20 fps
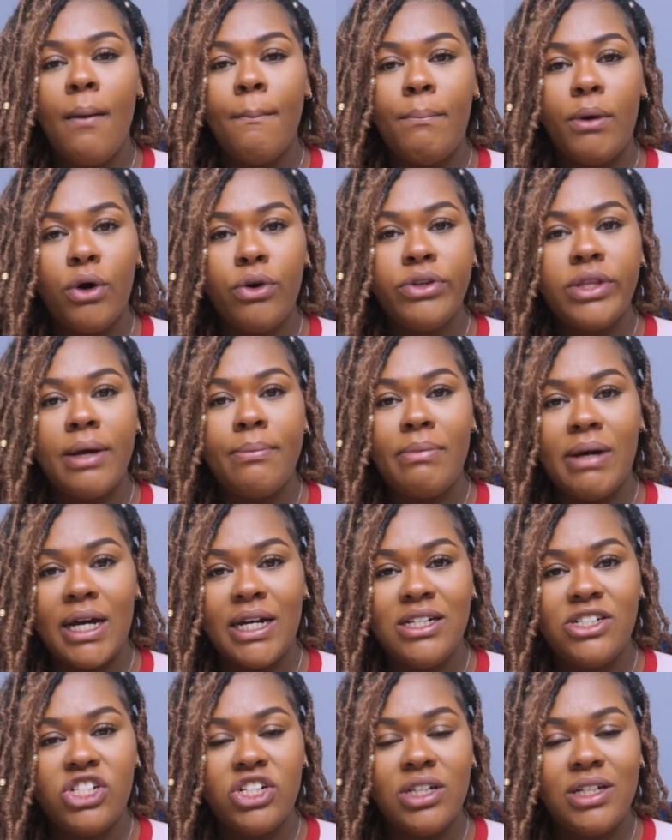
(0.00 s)
Both
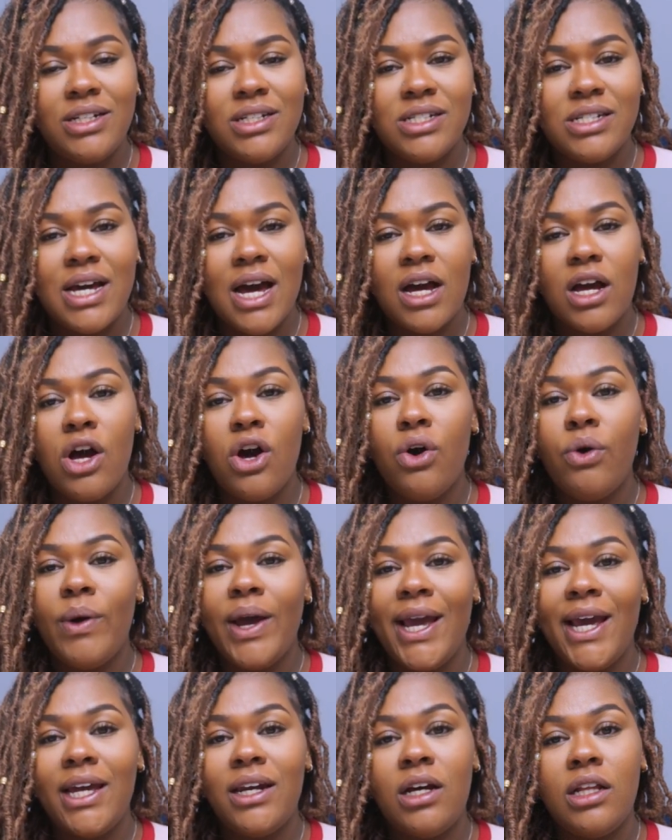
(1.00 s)

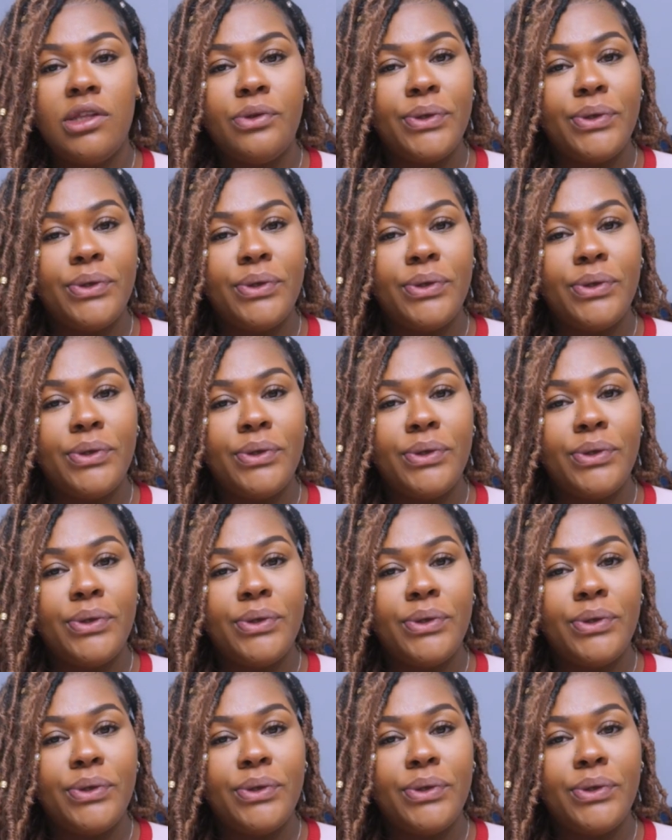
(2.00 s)
imanijelena.co and